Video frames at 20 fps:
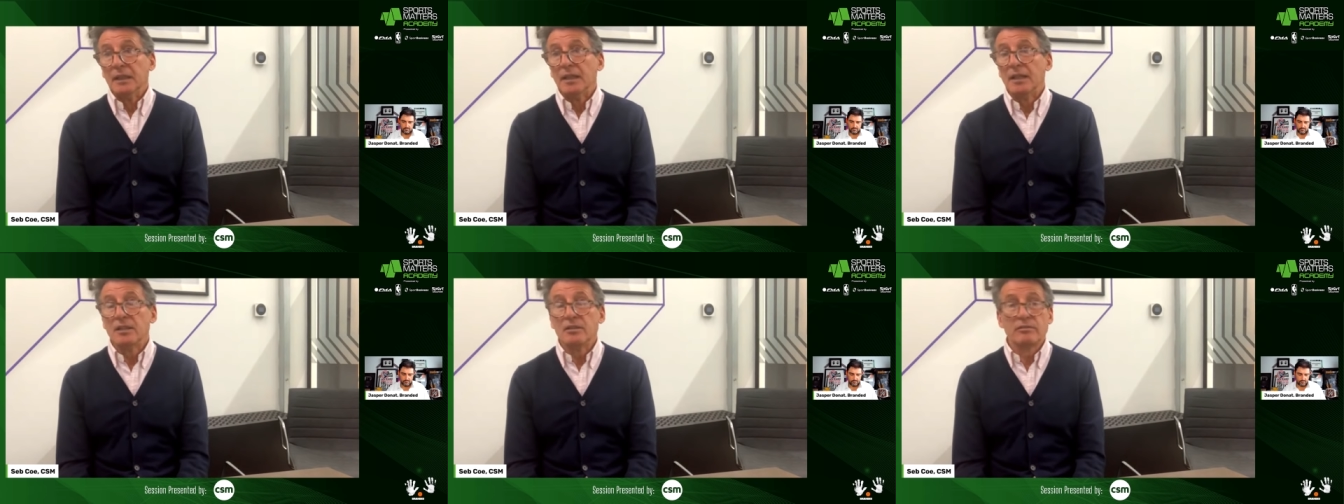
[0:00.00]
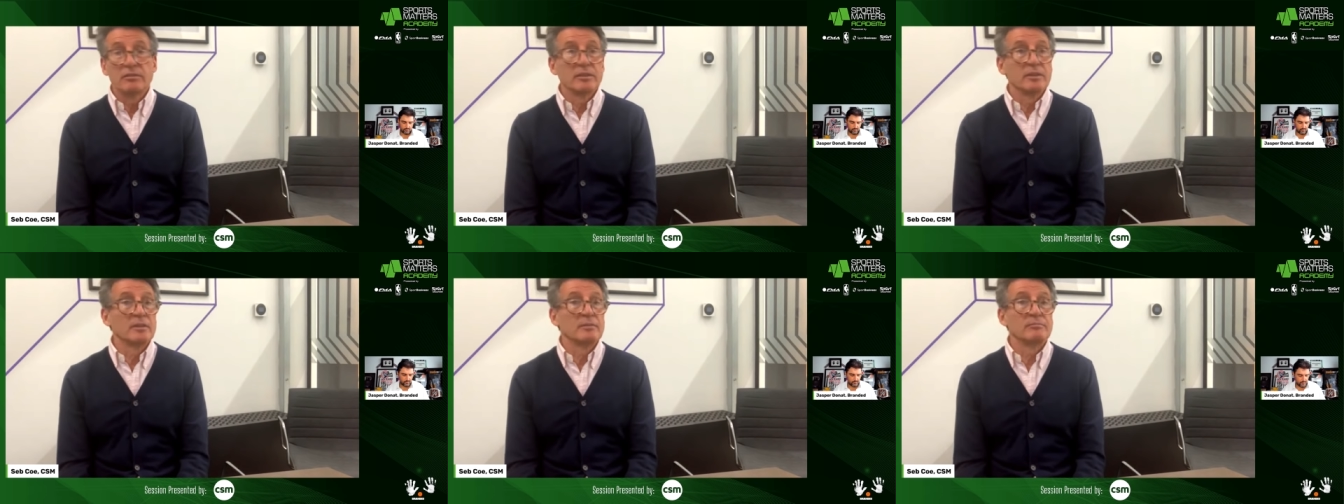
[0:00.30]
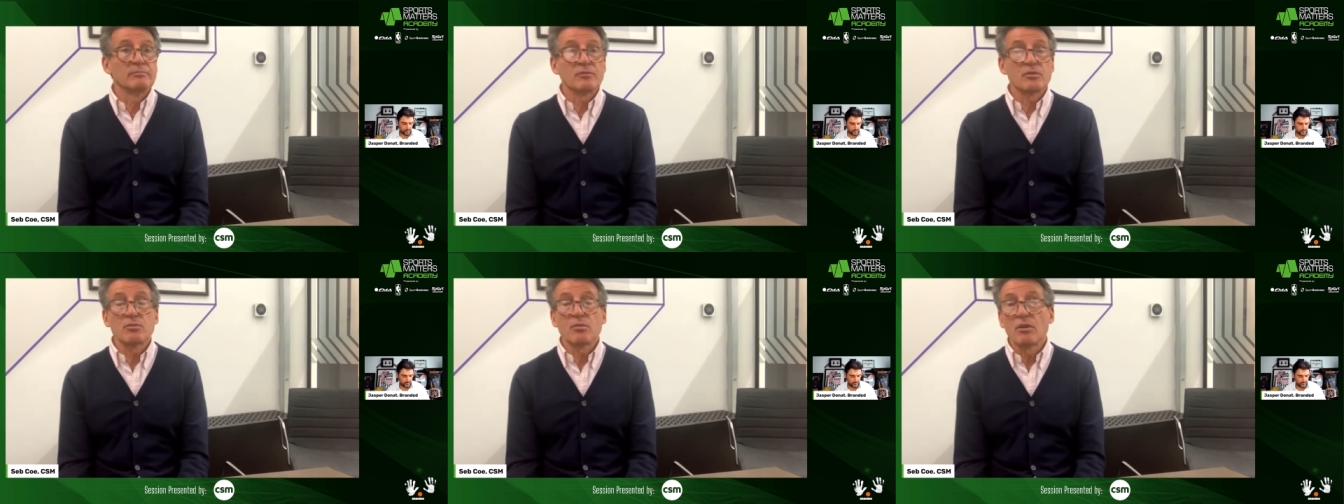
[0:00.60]

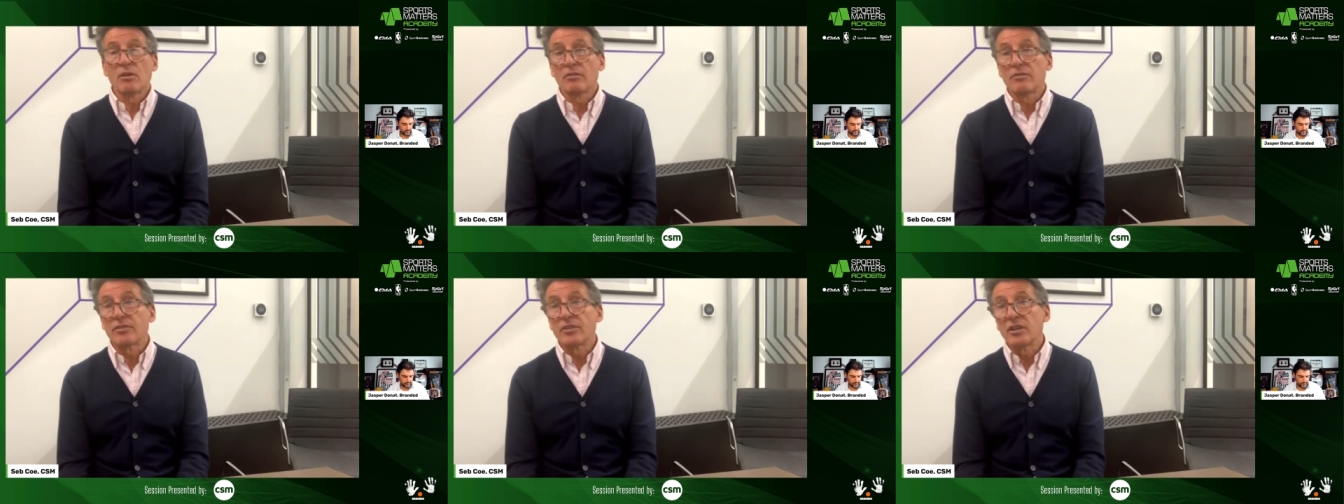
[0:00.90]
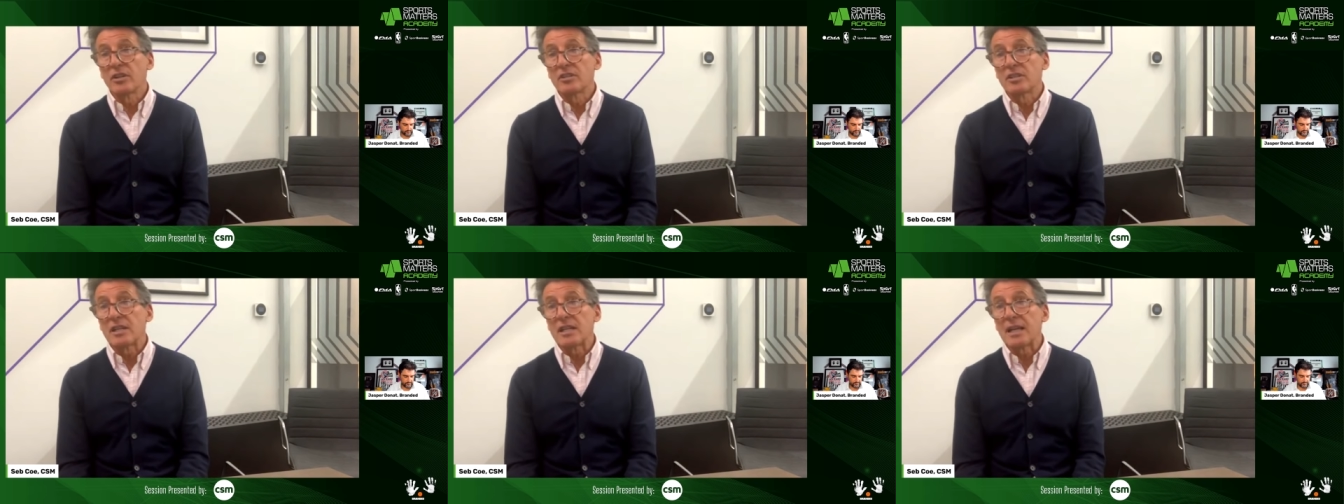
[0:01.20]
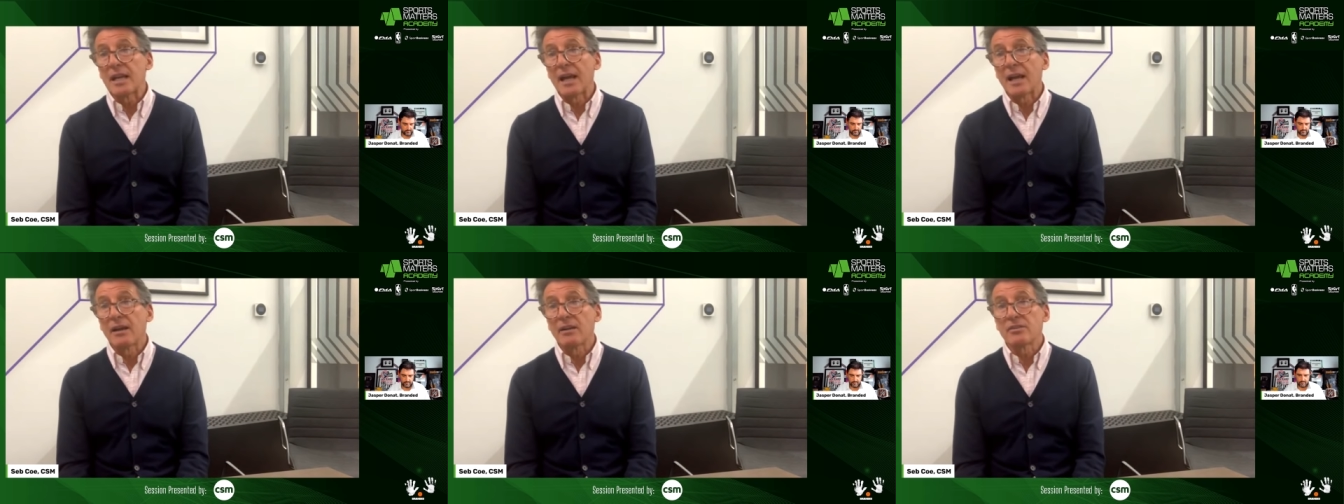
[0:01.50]
over 12,
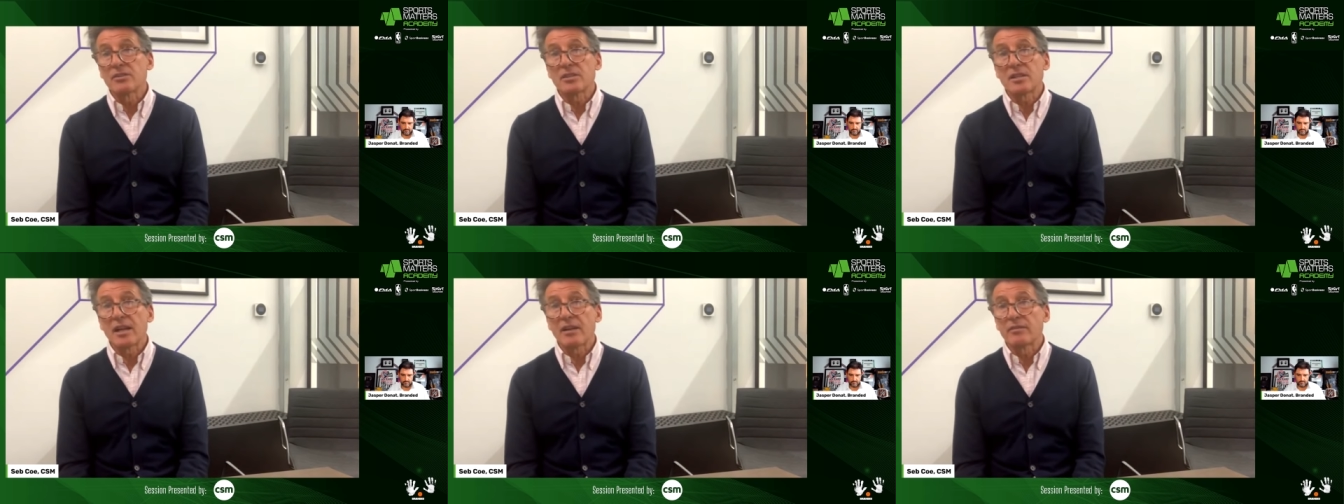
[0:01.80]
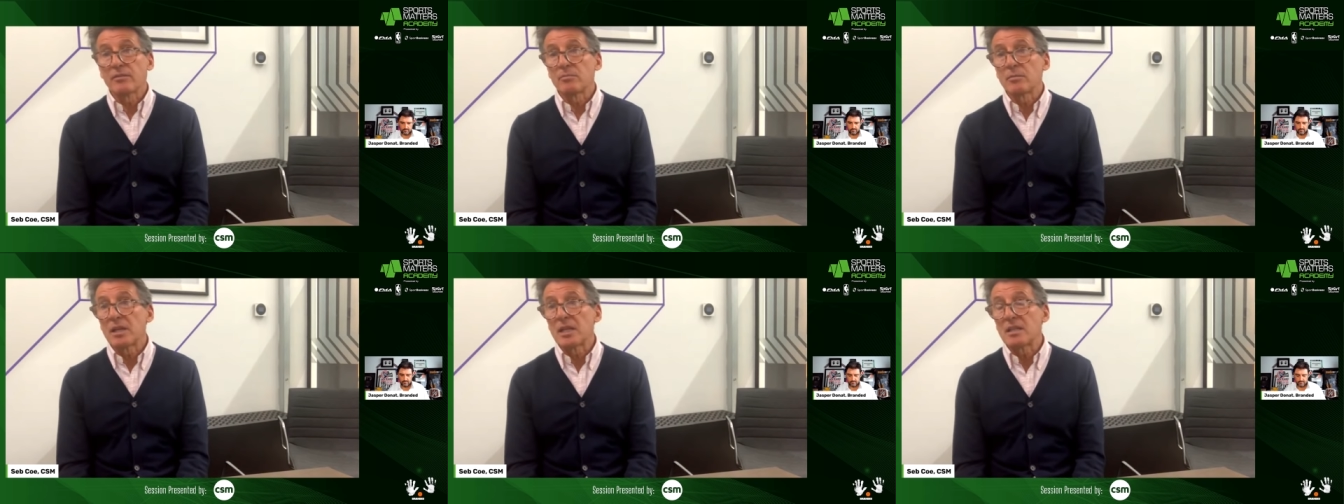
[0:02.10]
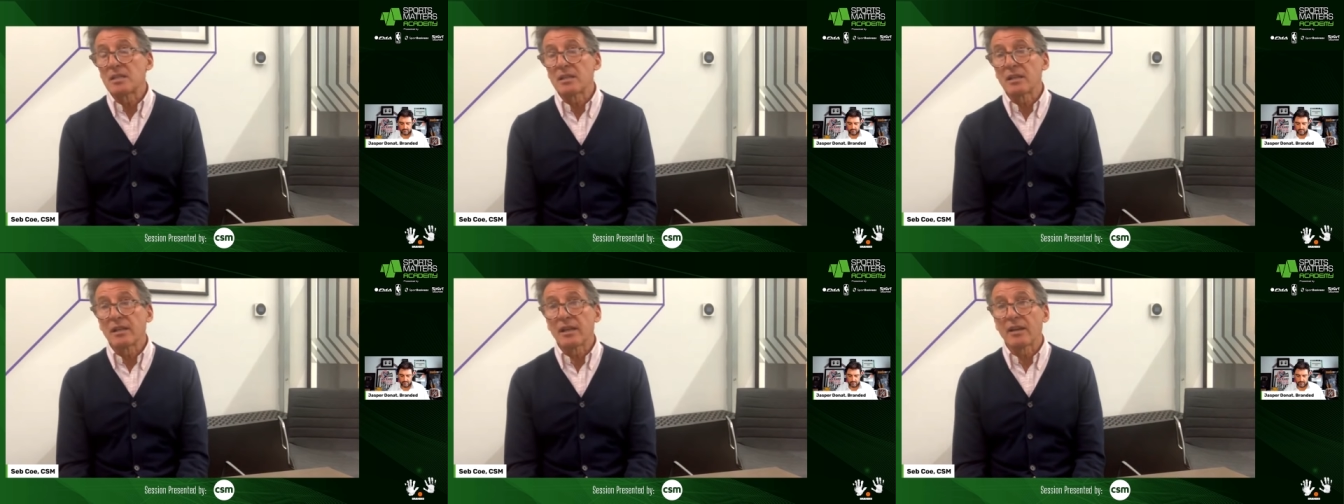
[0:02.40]
13 hours to have a
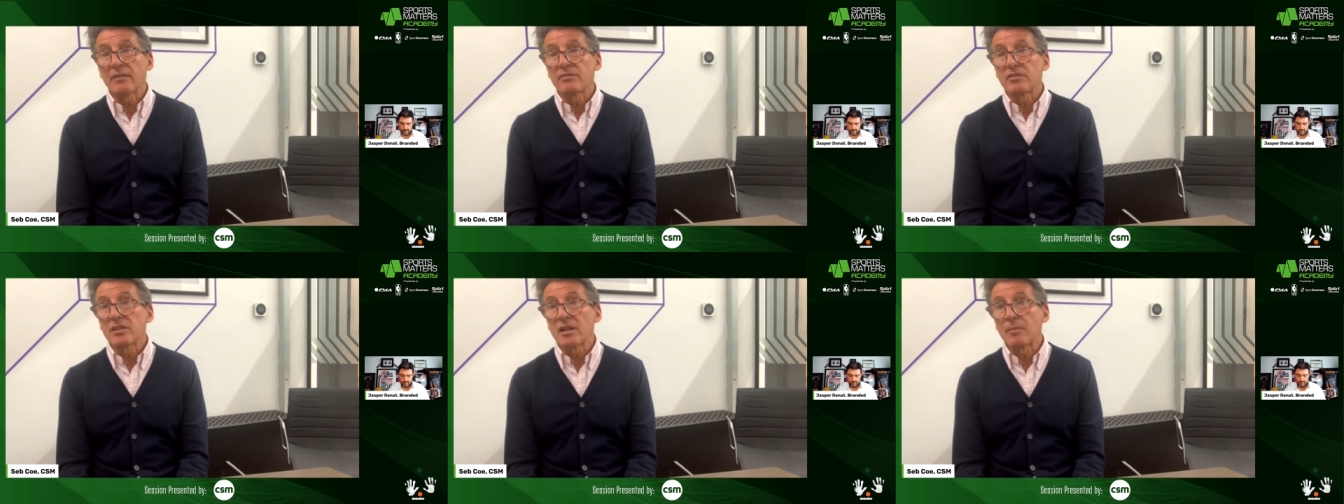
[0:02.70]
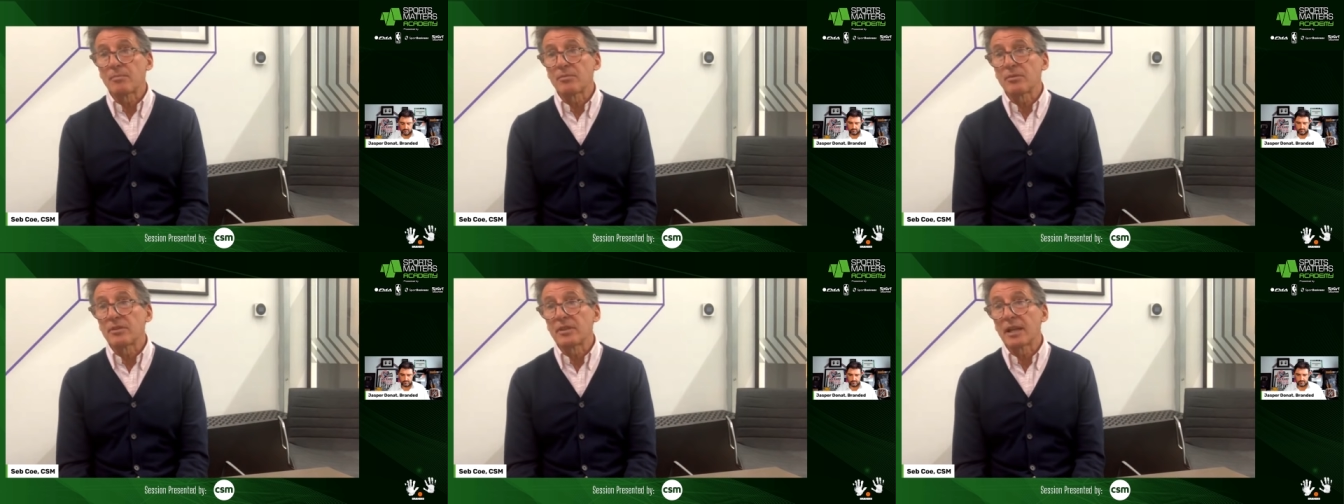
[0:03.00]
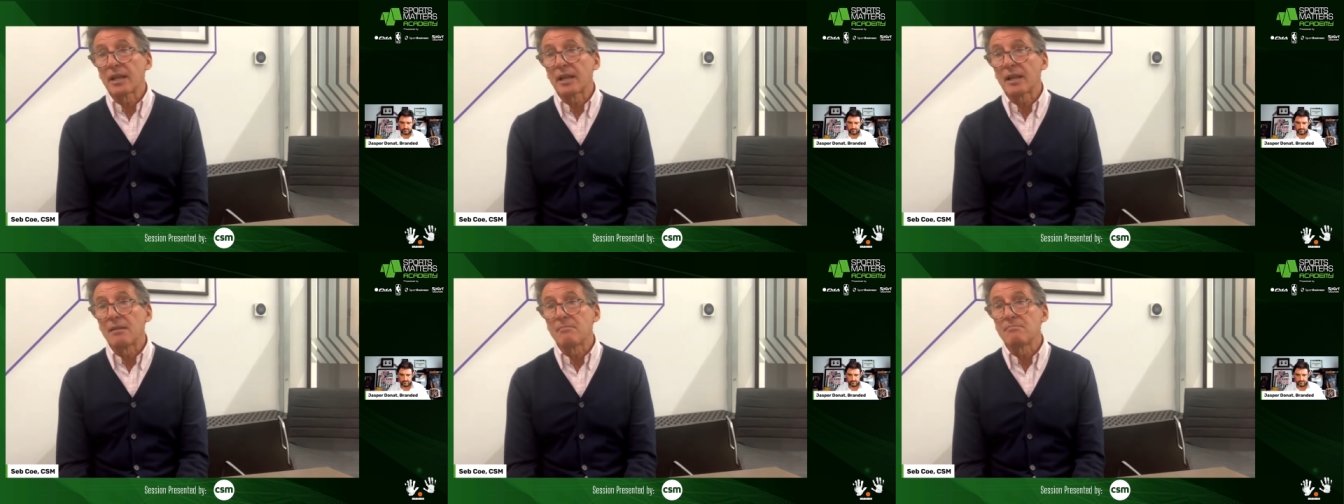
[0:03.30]
meeting, have supper,
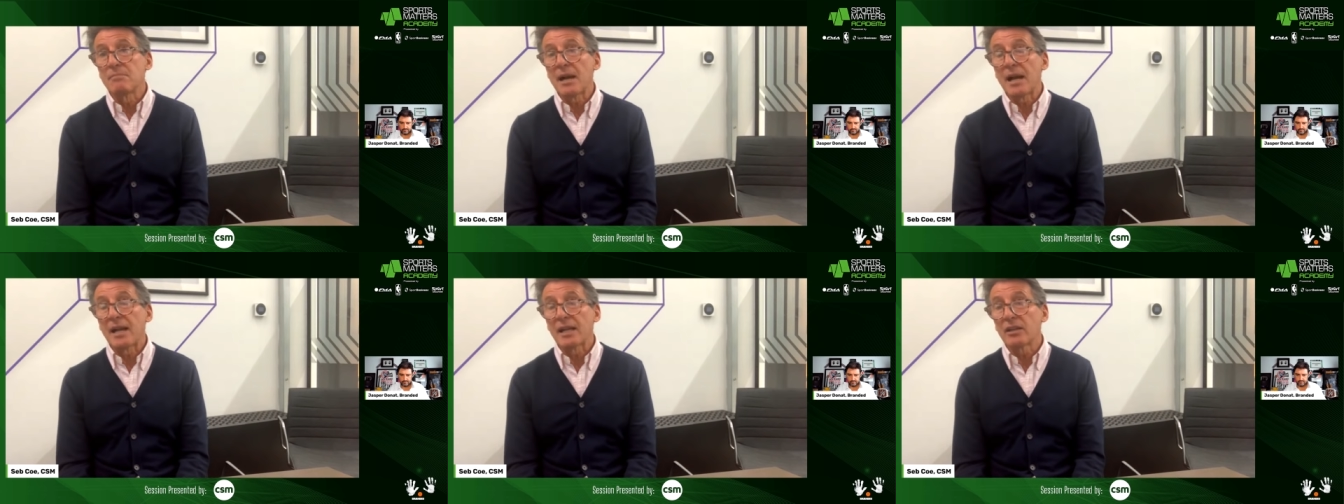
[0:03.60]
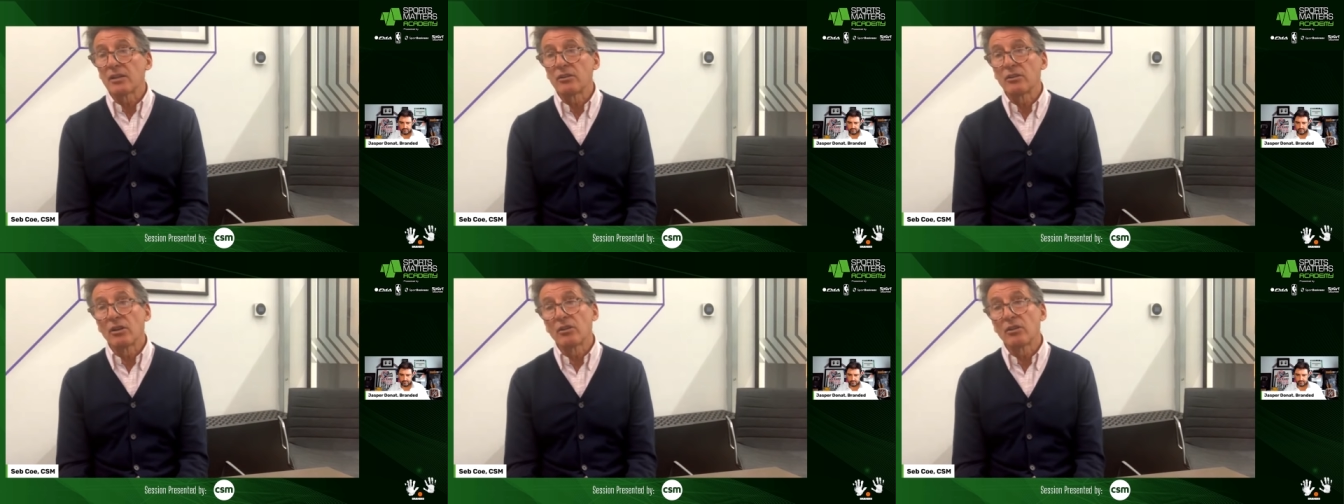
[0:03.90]
and then come back.